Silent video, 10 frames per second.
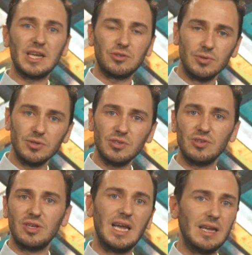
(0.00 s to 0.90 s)

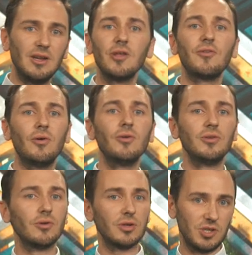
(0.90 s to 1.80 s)
actuals and not
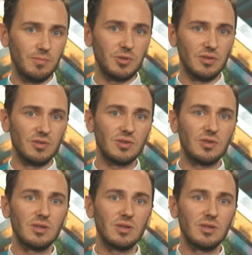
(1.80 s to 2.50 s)
on your assumptions.